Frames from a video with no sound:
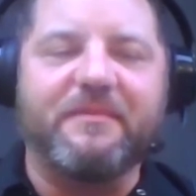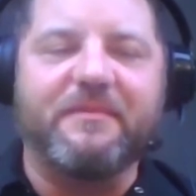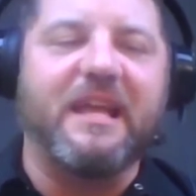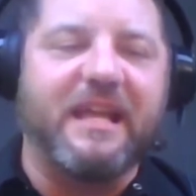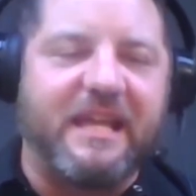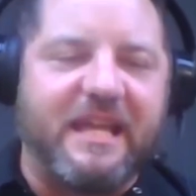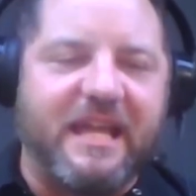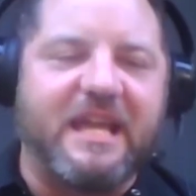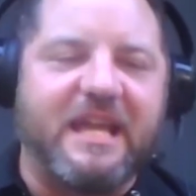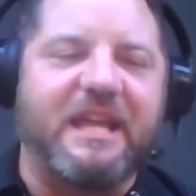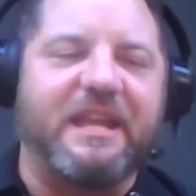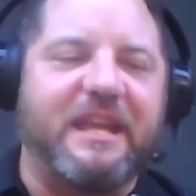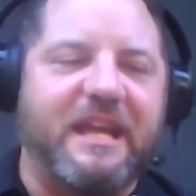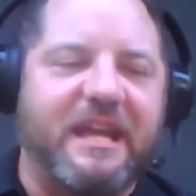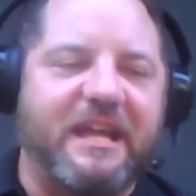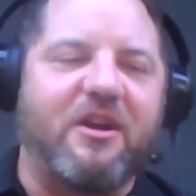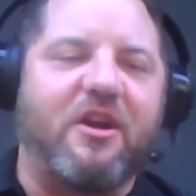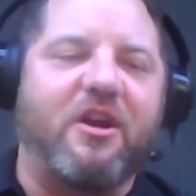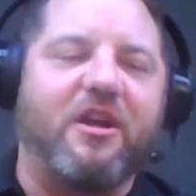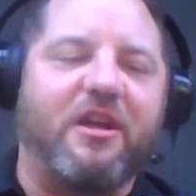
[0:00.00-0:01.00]
again,
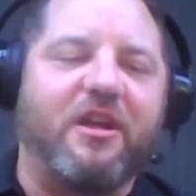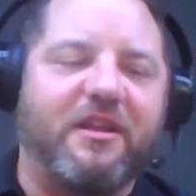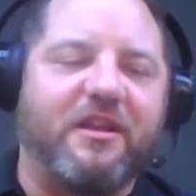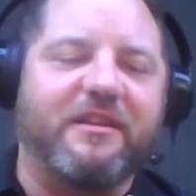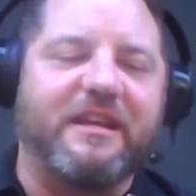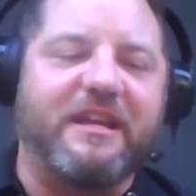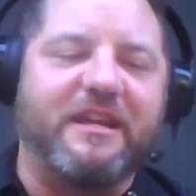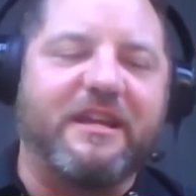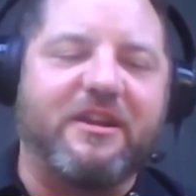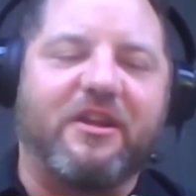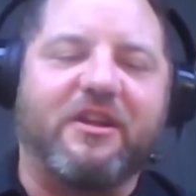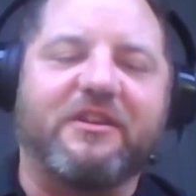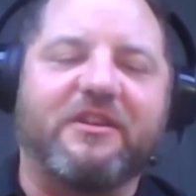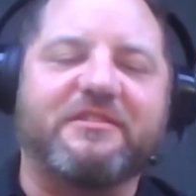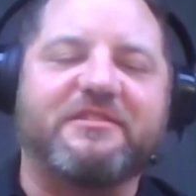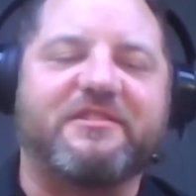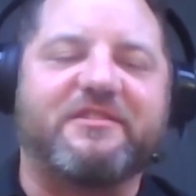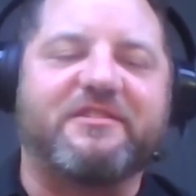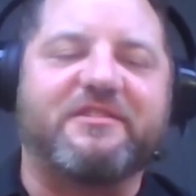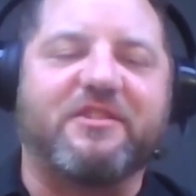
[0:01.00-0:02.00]
it all
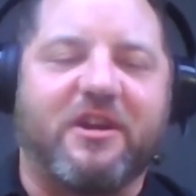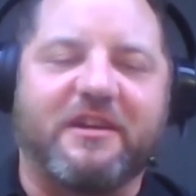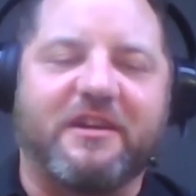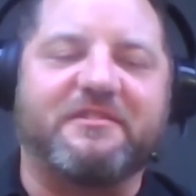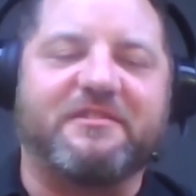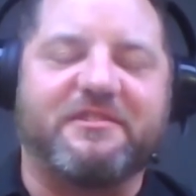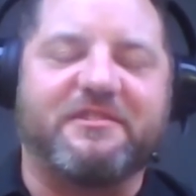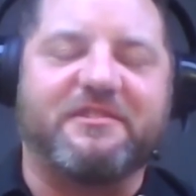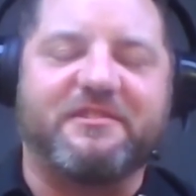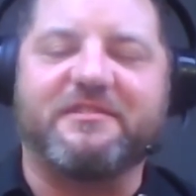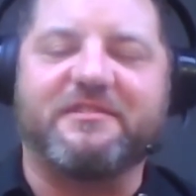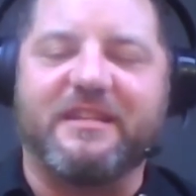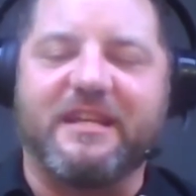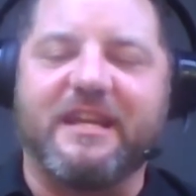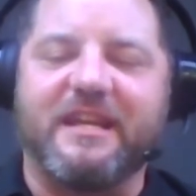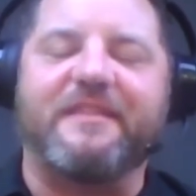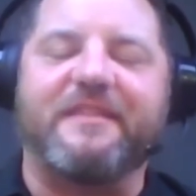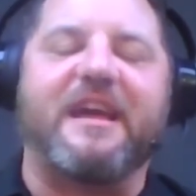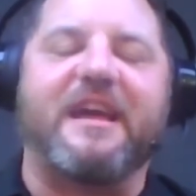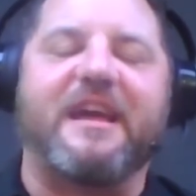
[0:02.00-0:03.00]
starts
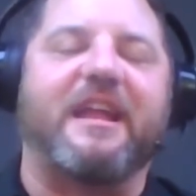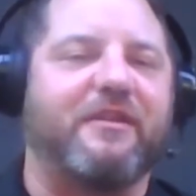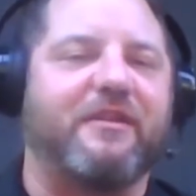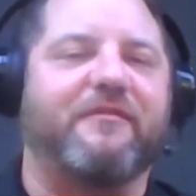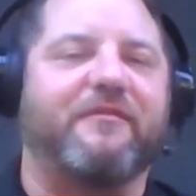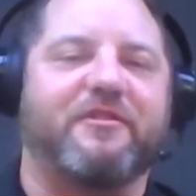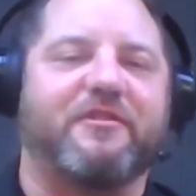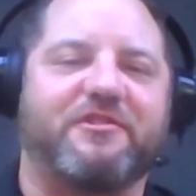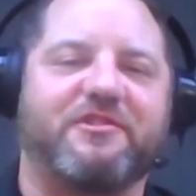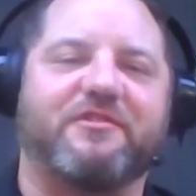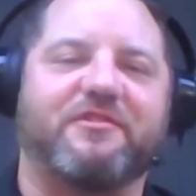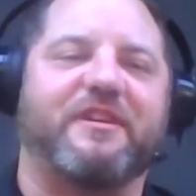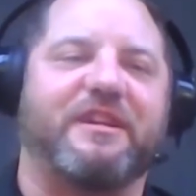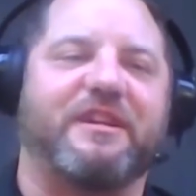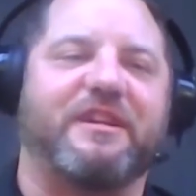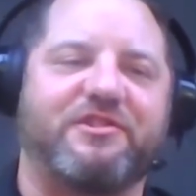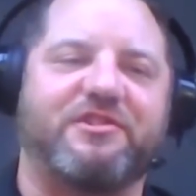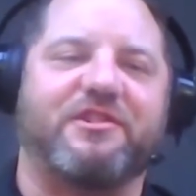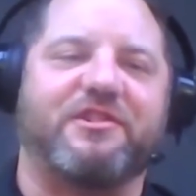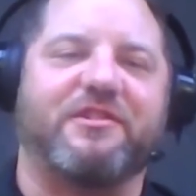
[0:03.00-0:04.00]
in that anniversary
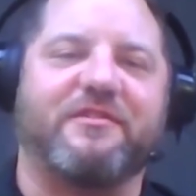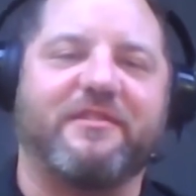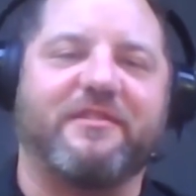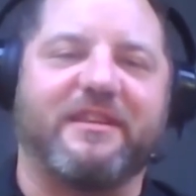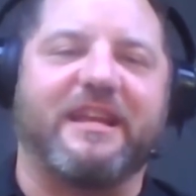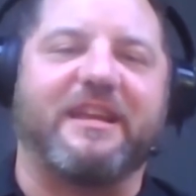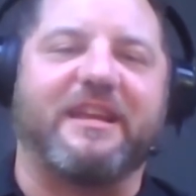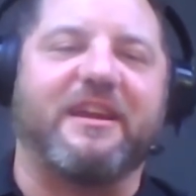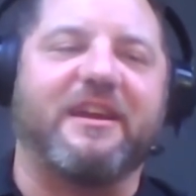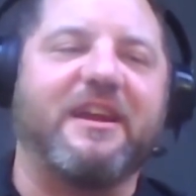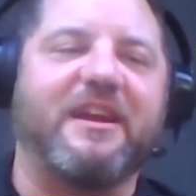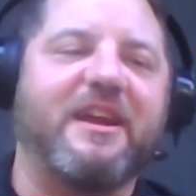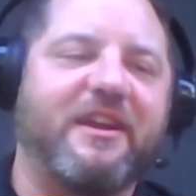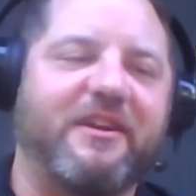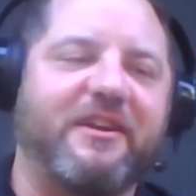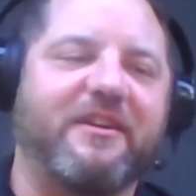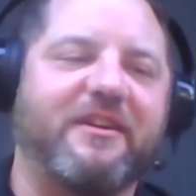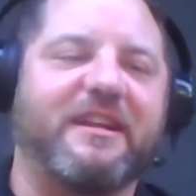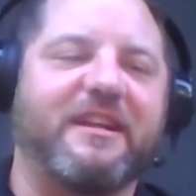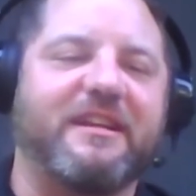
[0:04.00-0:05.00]
issue.
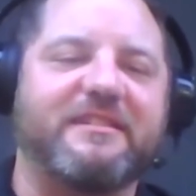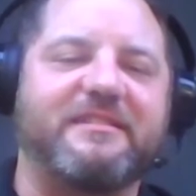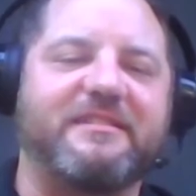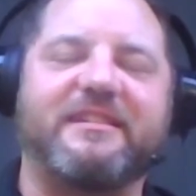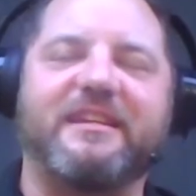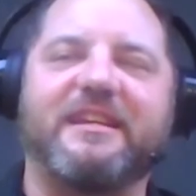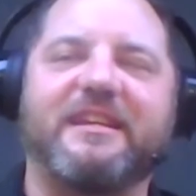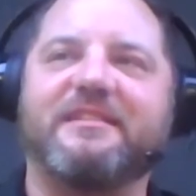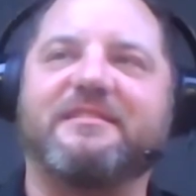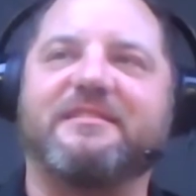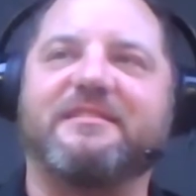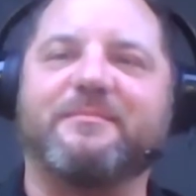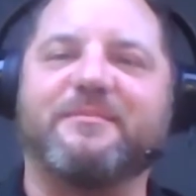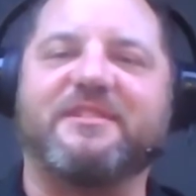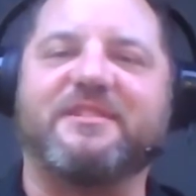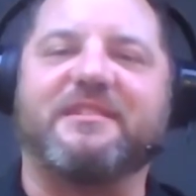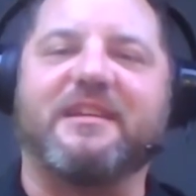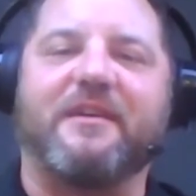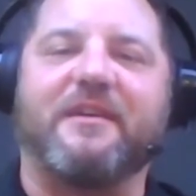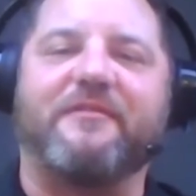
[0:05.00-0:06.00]
You're going to see some
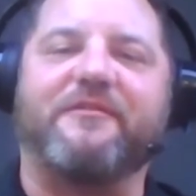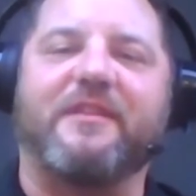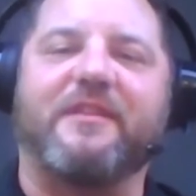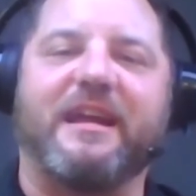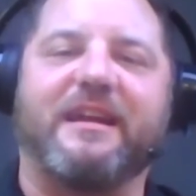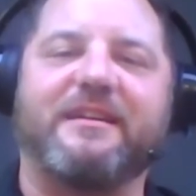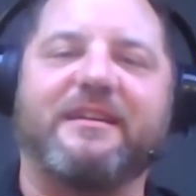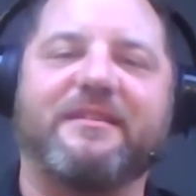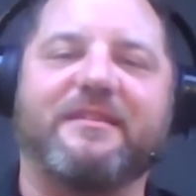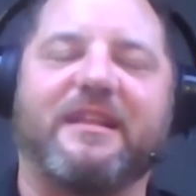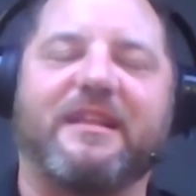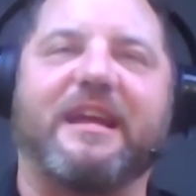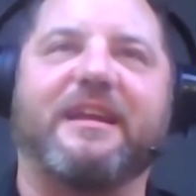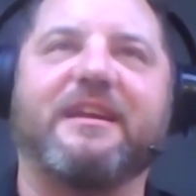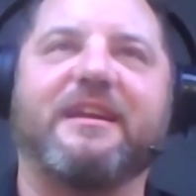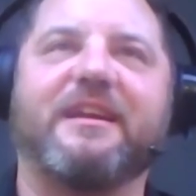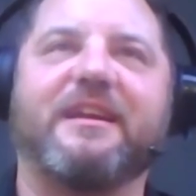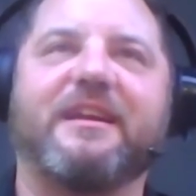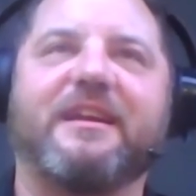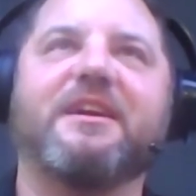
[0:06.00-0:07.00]
stuff like
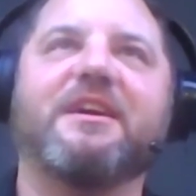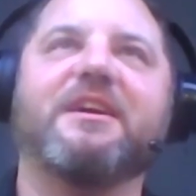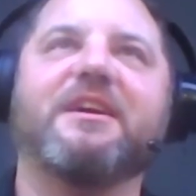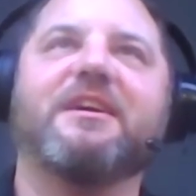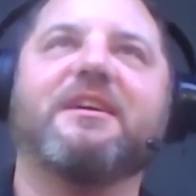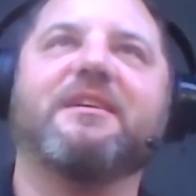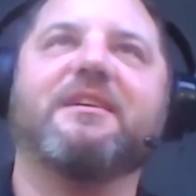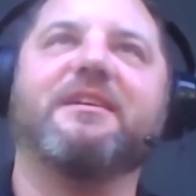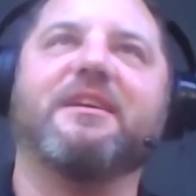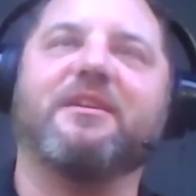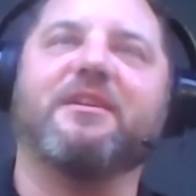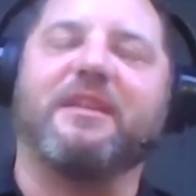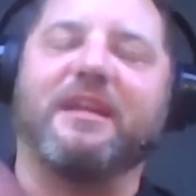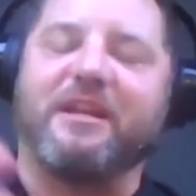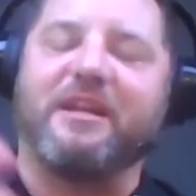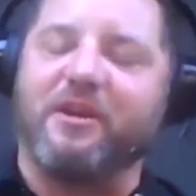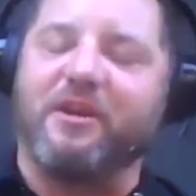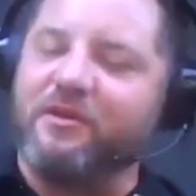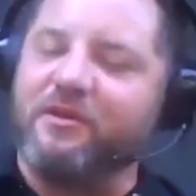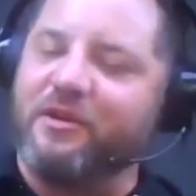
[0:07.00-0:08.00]

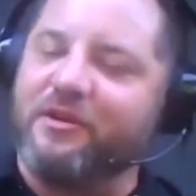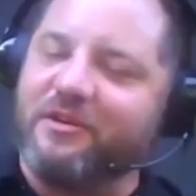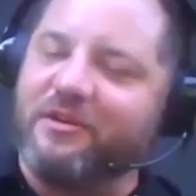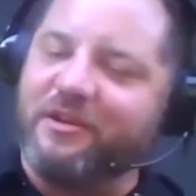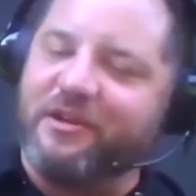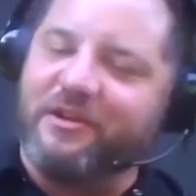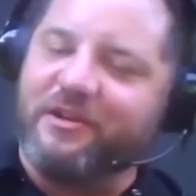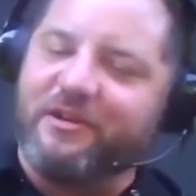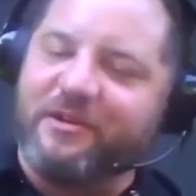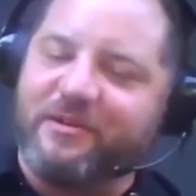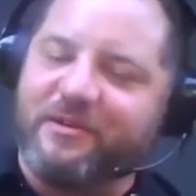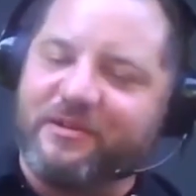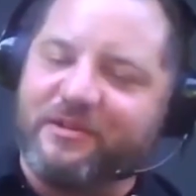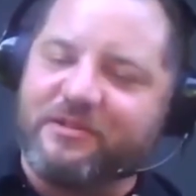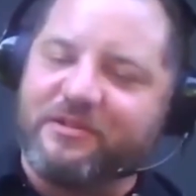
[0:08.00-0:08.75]
you're